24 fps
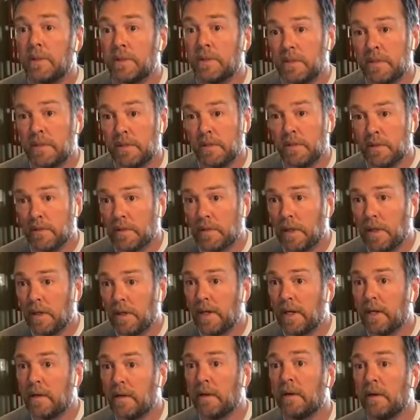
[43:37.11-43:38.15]
It's still
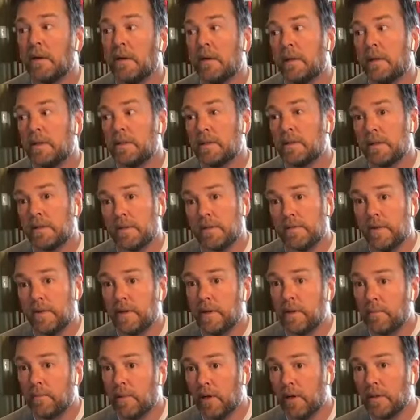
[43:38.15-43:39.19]
growing. It's still
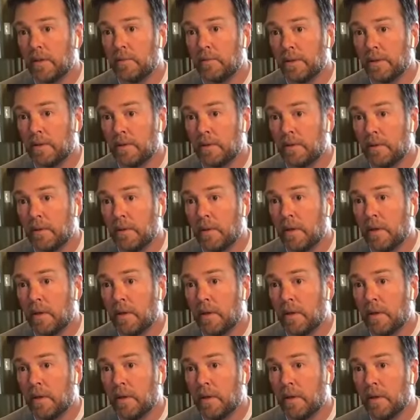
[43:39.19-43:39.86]
very marketable.